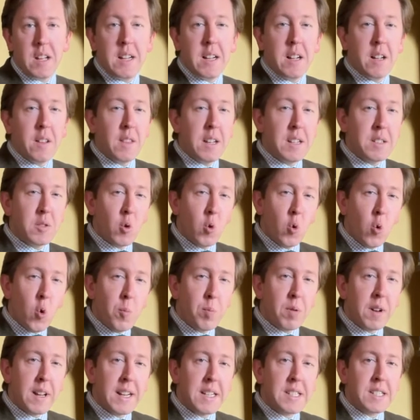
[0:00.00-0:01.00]
This all
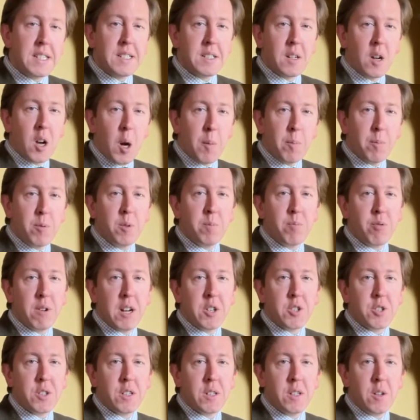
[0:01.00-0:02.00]
places upward
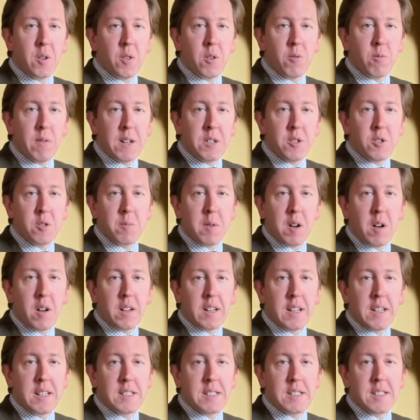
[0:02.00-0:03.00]
pressure on the rental
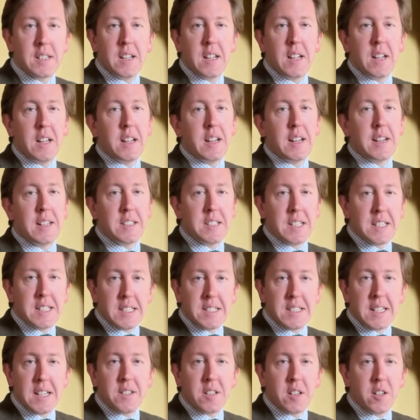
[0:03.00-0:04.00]
markets in city
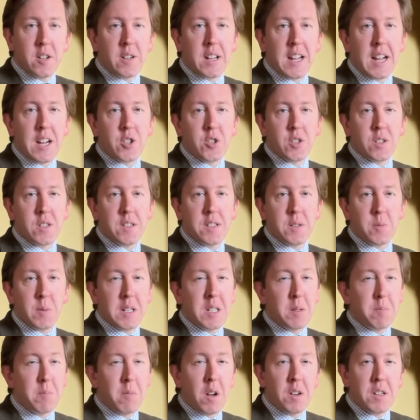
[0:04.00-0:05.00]
centre locations where
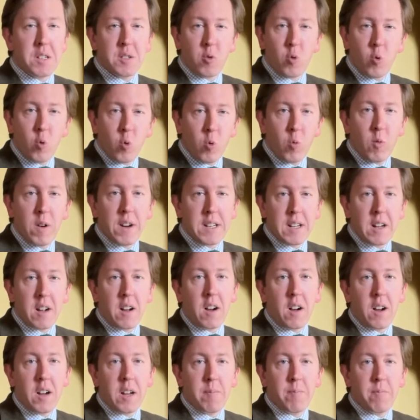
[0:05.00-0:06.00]
demand is already
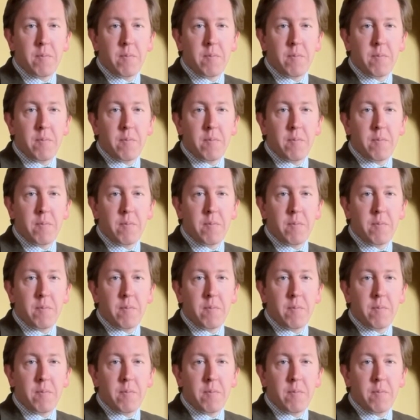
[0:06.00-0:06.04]
high.